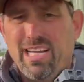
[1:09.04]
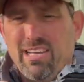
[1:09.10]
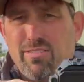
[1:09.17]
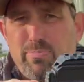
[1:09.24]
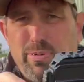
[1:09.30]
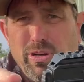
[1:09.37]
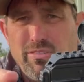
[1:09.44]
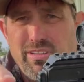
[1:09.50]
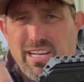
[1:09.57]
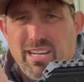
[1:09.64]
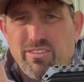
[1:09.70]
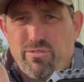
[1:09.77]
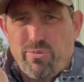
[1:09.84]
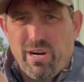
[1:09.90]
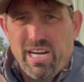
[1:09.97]
is built in,
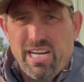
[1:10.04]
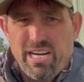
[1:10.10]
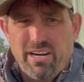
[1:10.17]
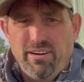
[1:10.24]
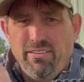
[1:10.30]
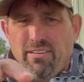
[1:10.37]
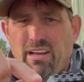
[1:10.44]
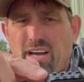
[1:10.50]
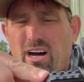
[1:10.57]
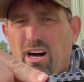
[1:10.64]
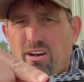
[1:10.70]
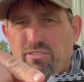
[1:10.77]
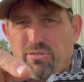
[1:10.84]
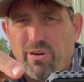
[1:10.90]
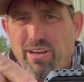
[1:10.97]
it's right here.
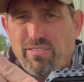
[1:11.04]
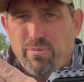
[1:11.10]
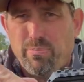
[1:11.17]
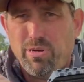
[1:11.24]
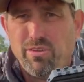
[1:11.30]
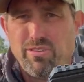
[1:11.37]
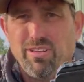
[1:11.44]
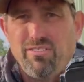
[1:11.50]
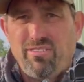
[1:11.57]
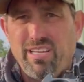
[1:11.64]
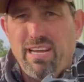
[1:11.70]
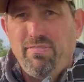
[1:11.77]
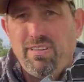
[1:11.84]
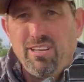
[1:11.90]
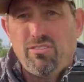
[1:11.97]
Also has a built-in
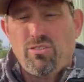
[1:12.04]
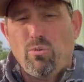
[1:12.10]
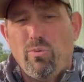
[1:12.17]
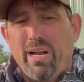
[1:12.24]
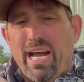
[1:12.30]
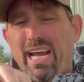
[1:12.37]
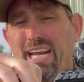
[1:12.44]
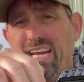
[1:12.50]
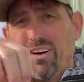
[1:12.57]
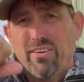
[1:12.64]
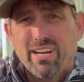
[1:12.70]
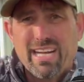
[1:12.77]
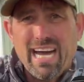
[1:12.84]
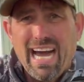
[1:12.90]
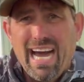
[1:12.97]
safety. So when I go to
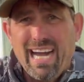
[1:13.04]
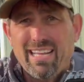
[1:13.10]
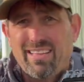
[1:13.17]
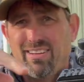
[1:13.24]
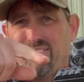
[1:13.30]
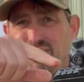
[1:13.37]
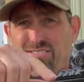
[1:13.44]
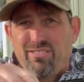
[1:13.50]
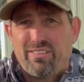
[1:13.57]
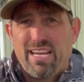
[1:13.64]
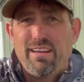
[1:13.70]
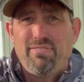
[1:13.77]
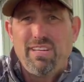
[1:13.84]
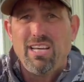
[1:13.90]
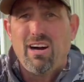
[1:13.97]
cock this, the
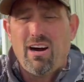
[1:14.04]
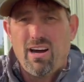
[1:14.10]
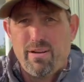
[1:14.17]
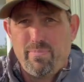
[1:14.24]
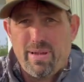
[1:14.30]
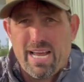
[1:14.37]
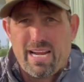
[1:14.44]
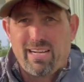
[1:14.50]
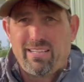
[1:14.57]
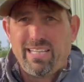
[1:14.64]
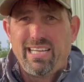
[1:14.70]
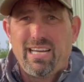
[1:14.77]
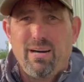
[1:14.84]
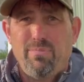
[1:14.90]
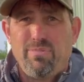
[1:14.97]
safety automatically
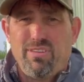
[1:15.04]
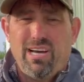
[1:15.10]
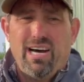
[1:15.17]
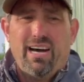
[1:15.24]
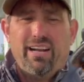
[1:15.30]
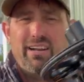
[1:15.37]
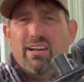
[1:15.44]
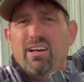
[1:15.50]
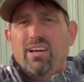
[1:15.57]
comes on.